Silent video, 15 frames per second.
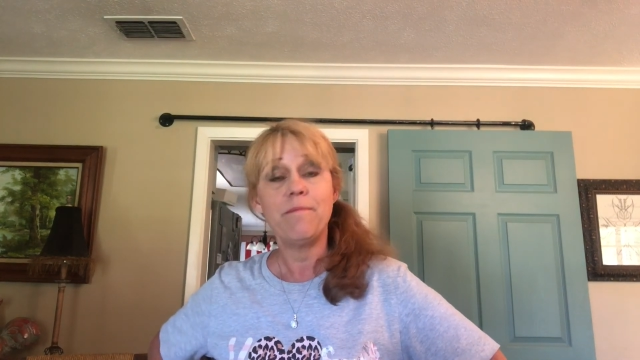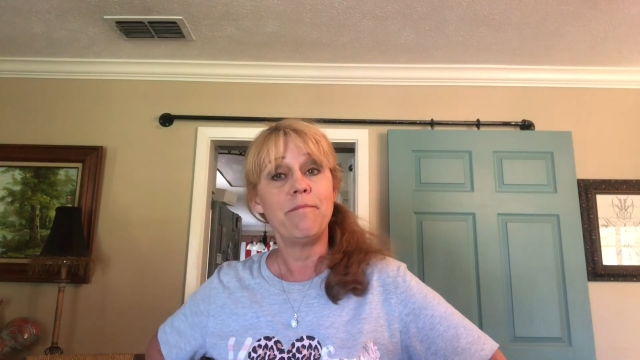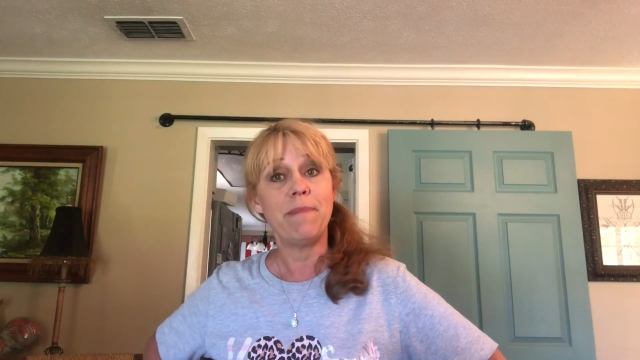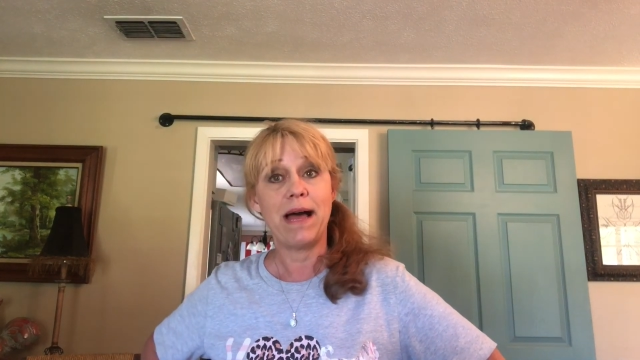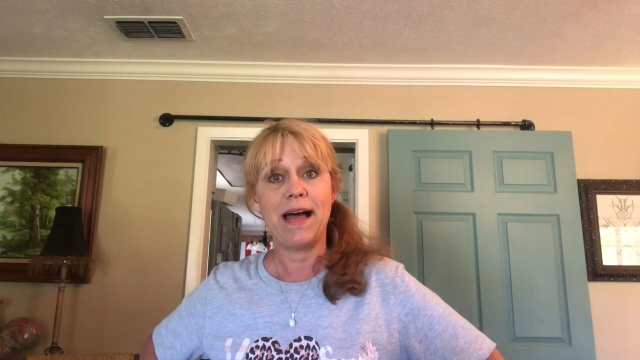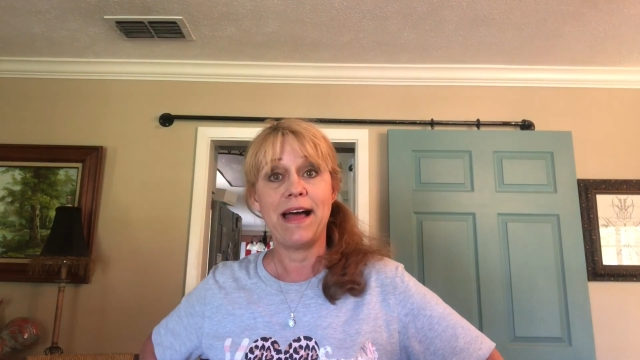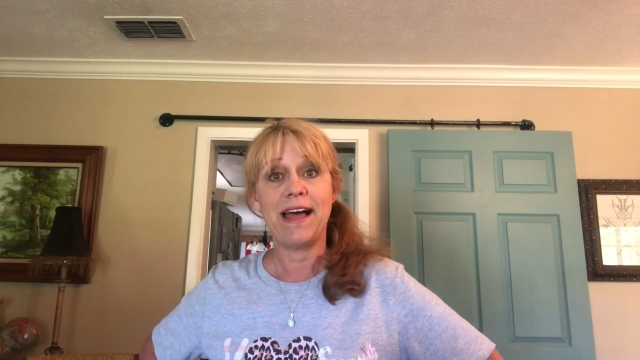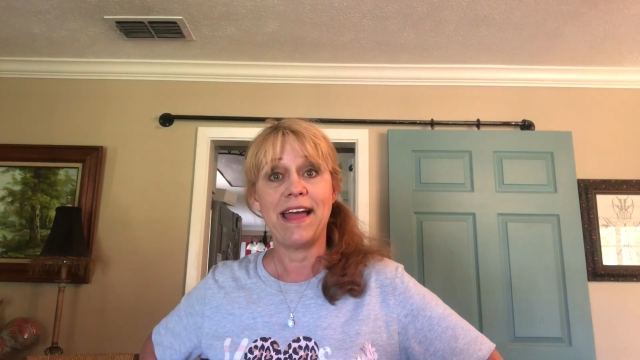
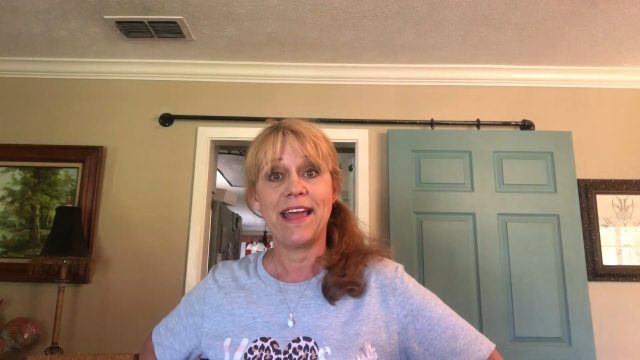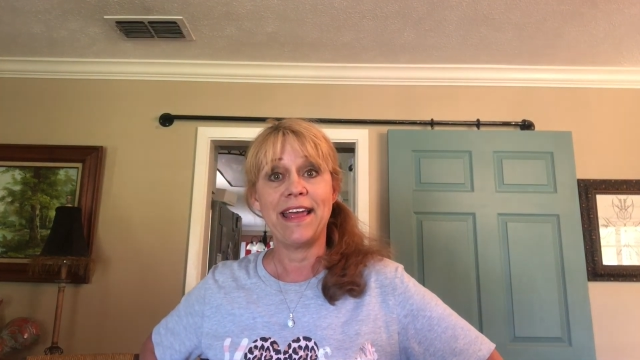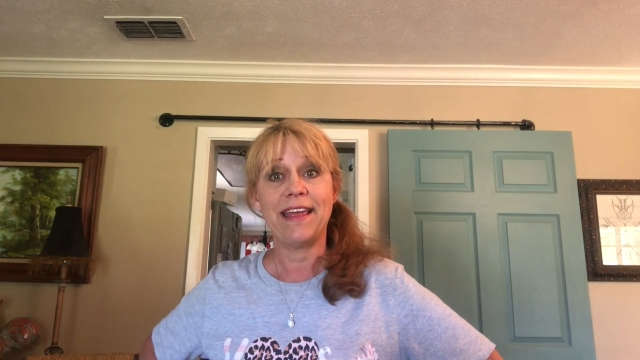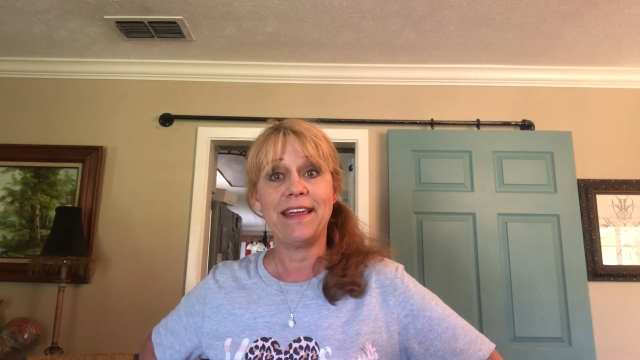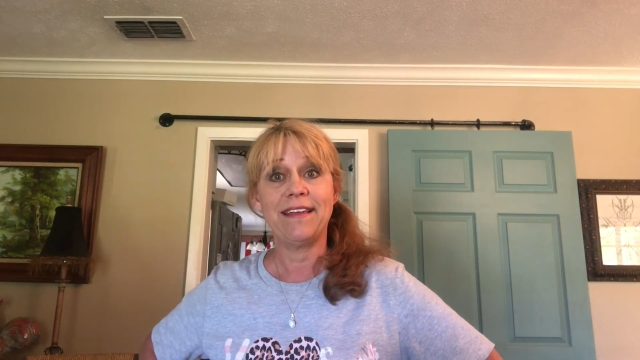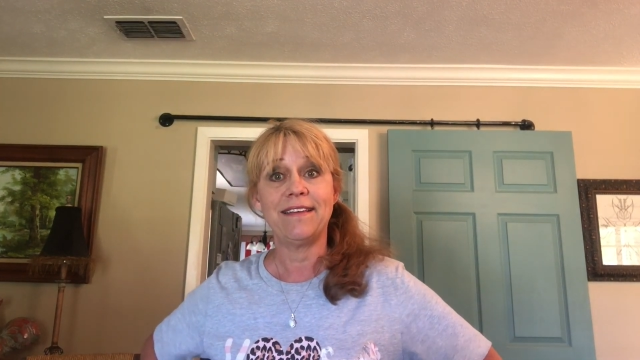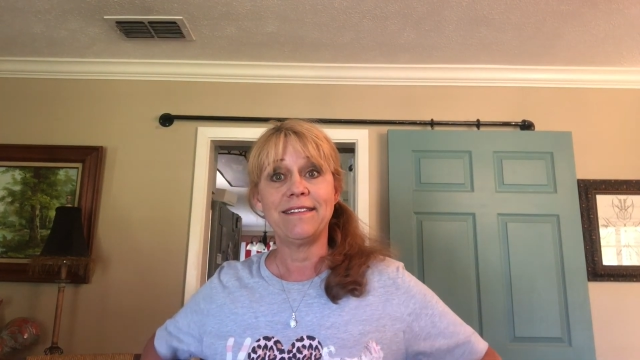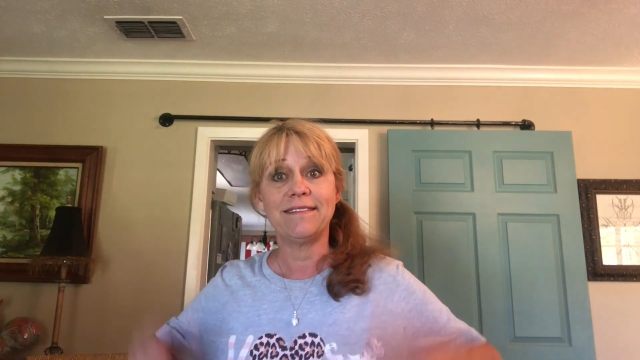
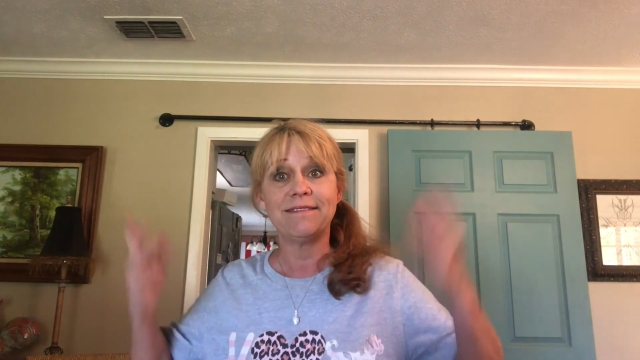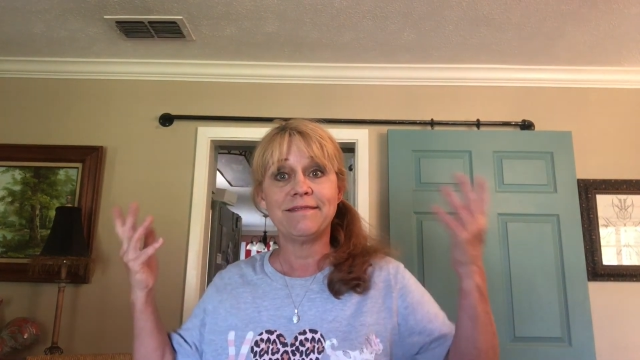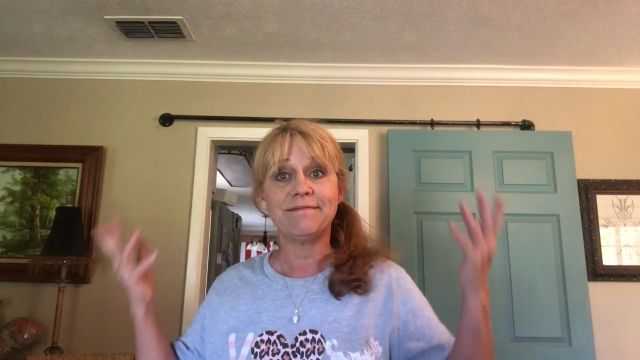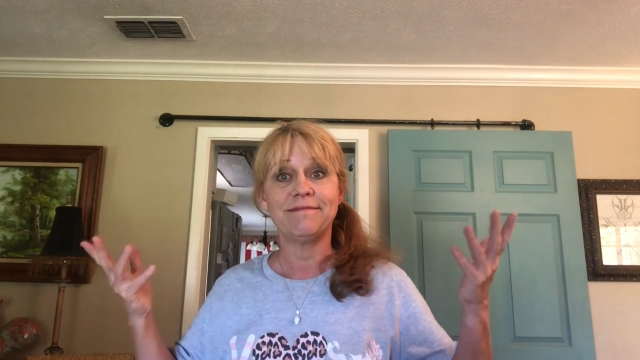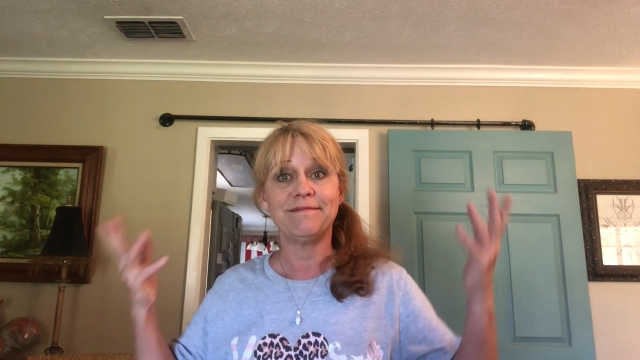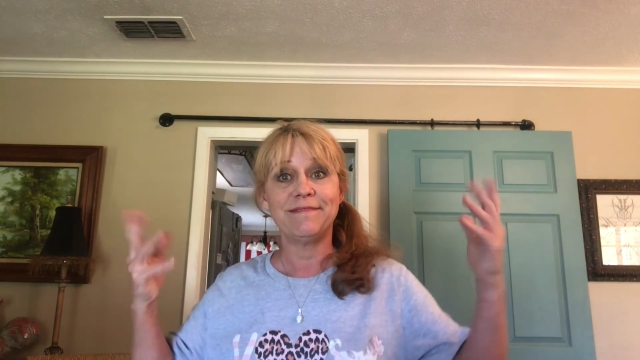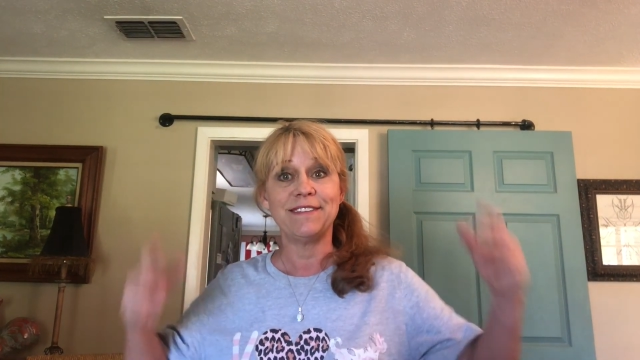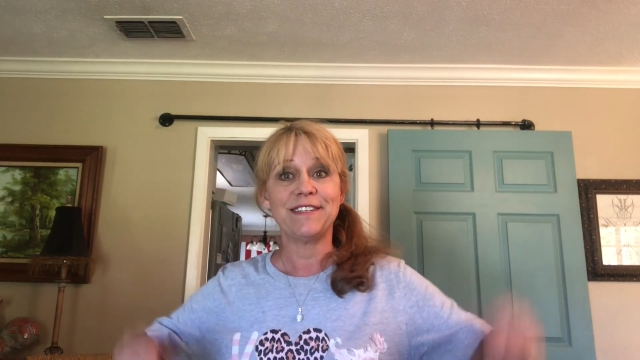my
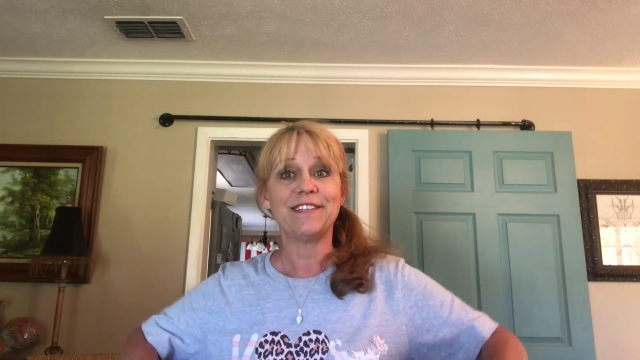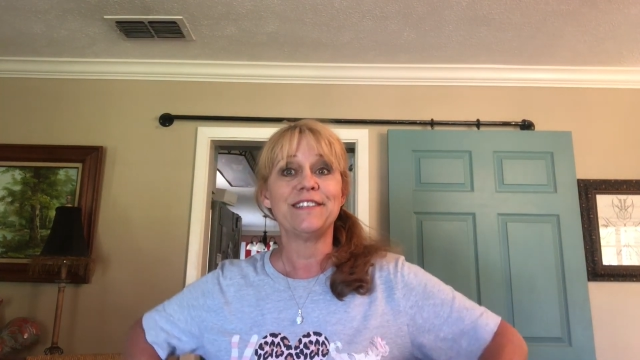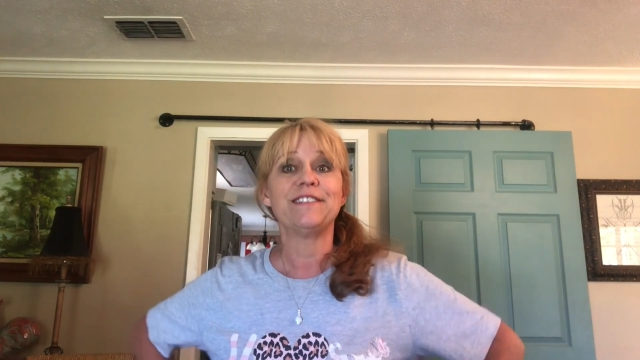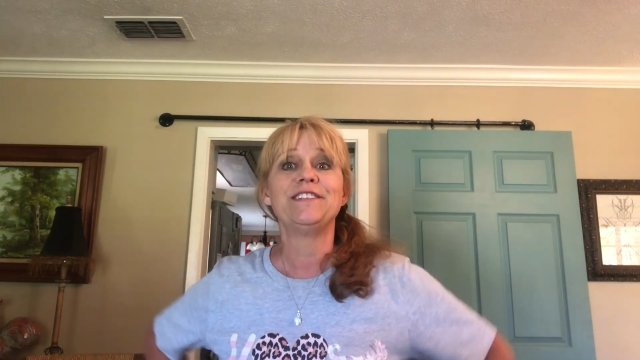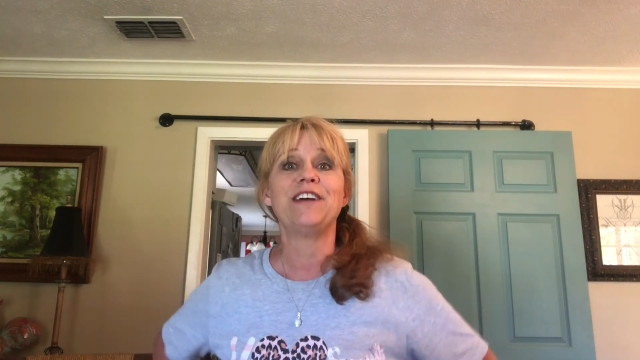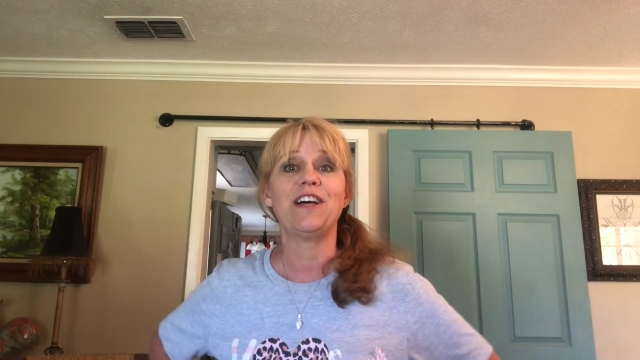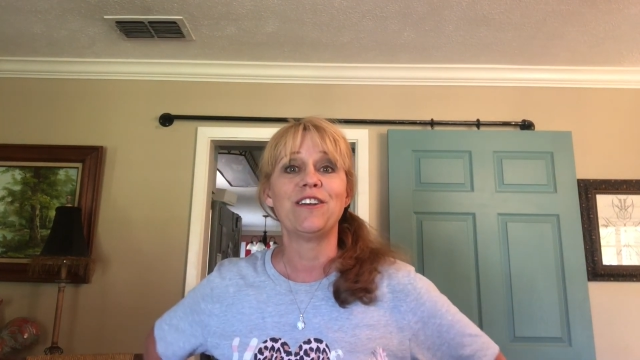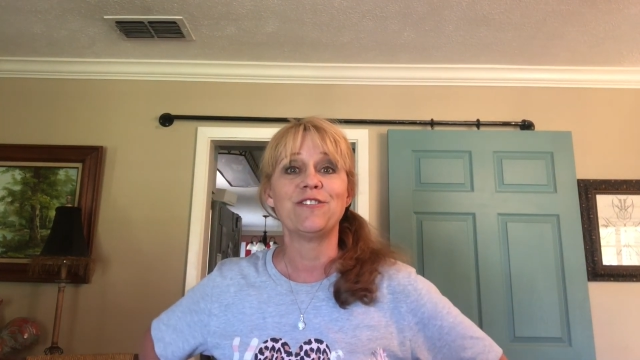
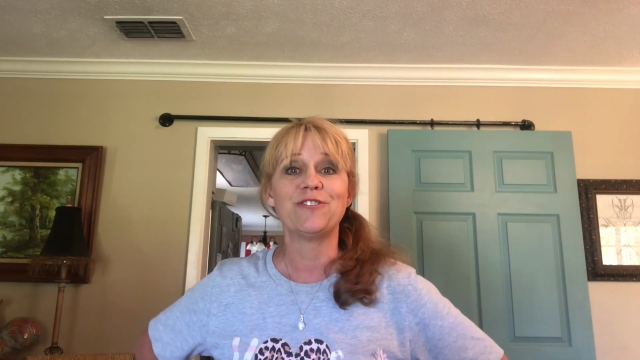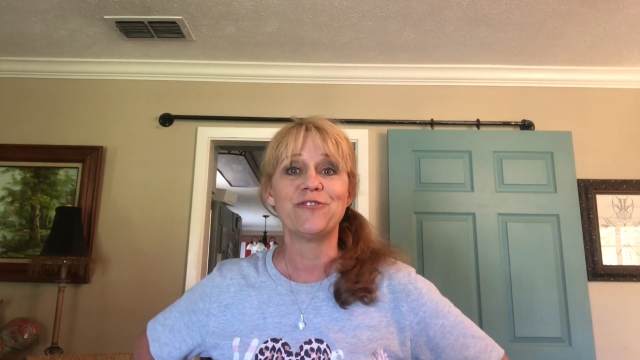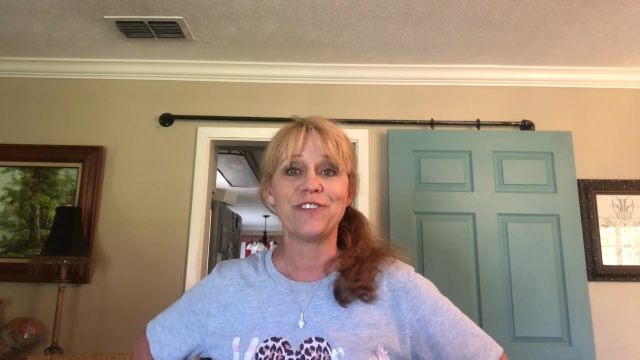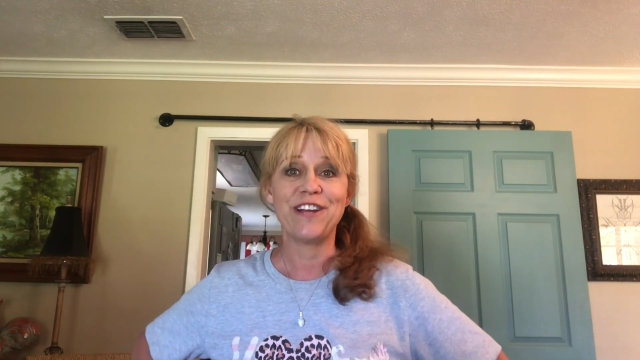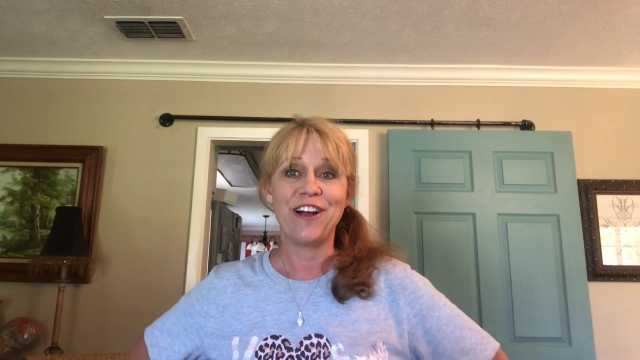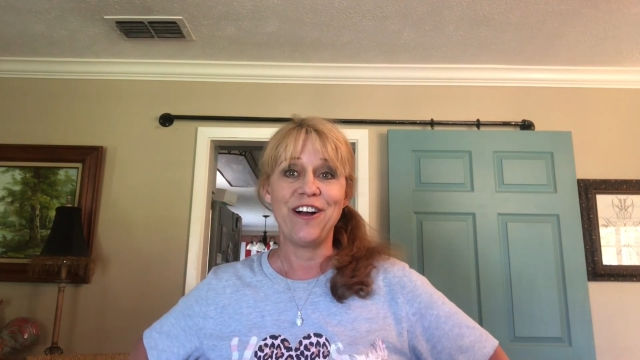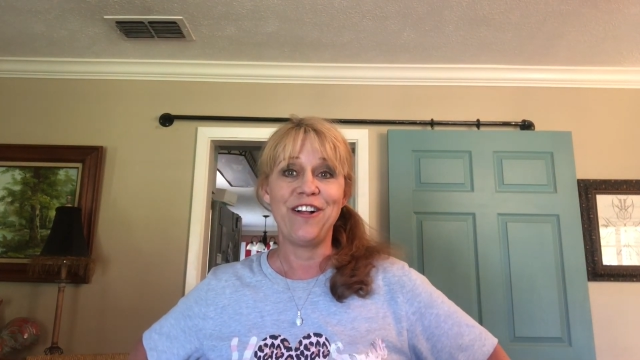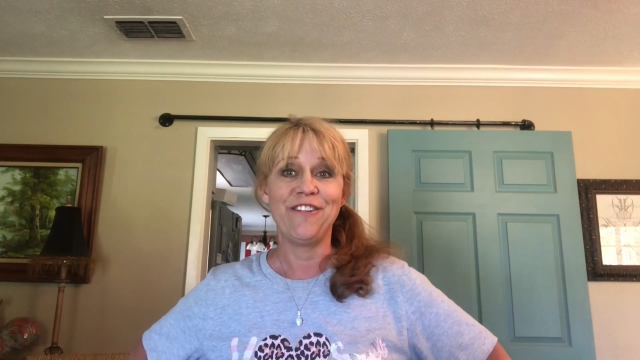Dollar Tree
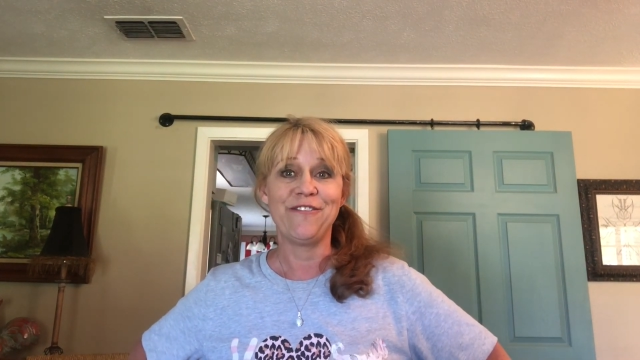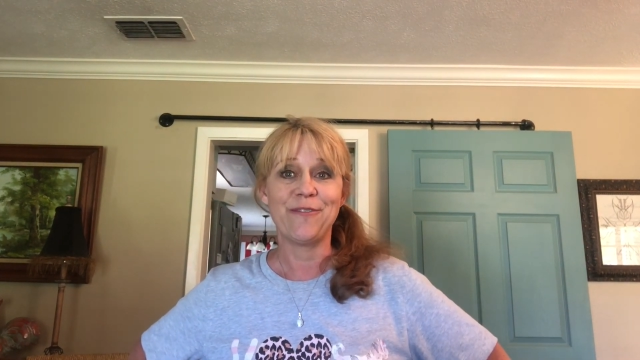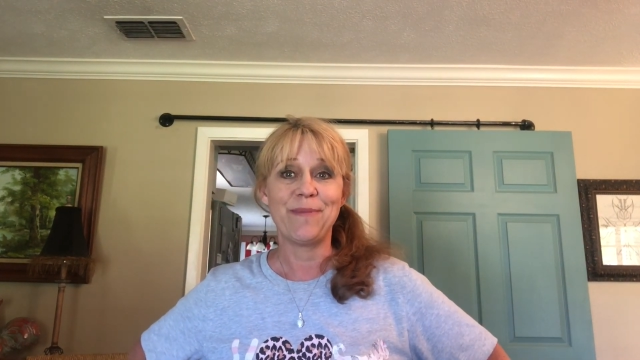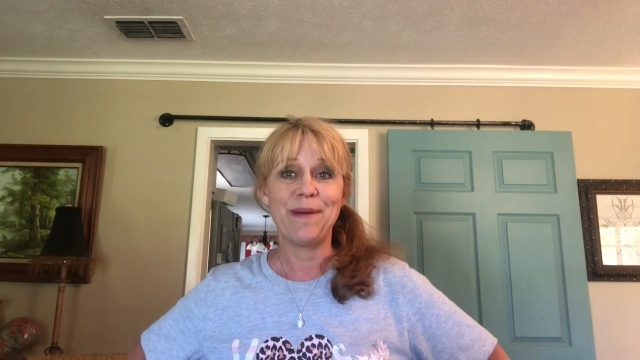haul for